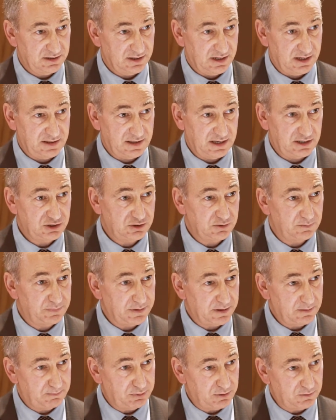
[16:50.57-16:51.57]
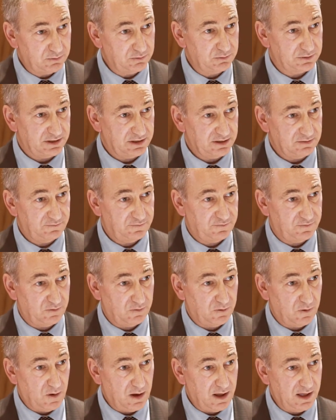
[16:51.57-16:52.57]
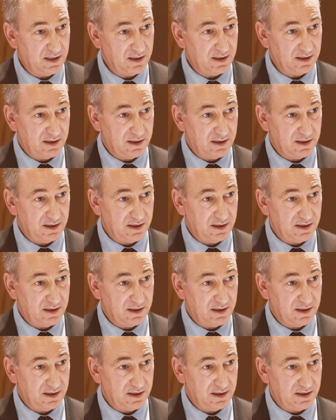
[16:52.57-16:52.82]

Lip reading: And they should be applauded for